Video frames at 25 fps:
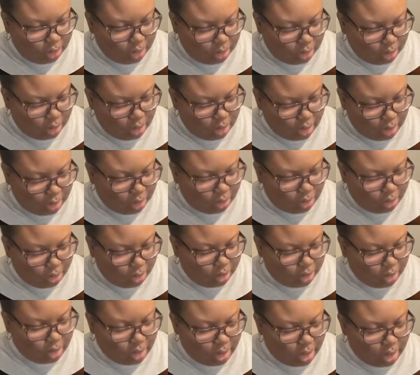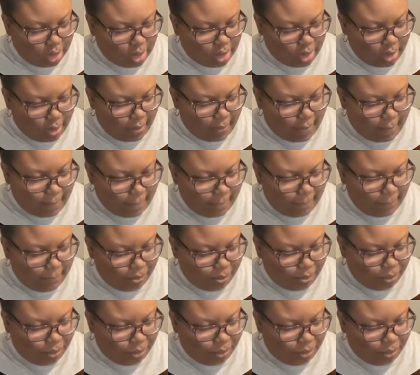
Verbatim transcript: the line art down.